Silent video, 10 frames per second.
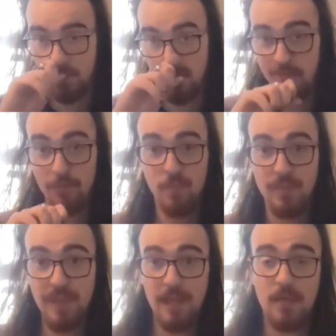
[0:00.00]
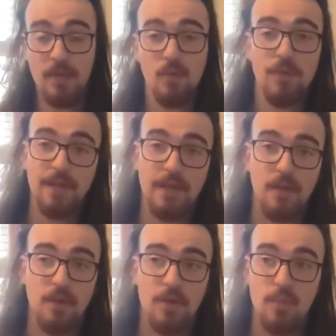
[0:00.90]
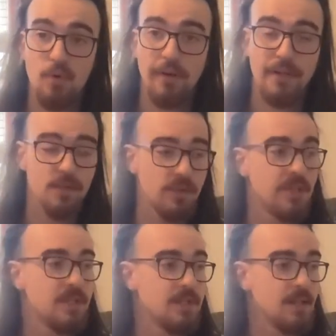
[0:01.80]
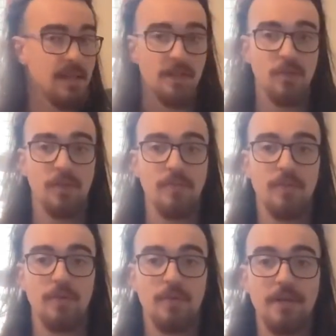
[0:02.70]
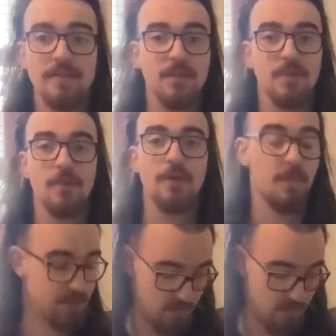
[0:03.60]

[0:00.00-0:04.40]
So from there, we then go to the bridge, which is a little difficult. I still screw it up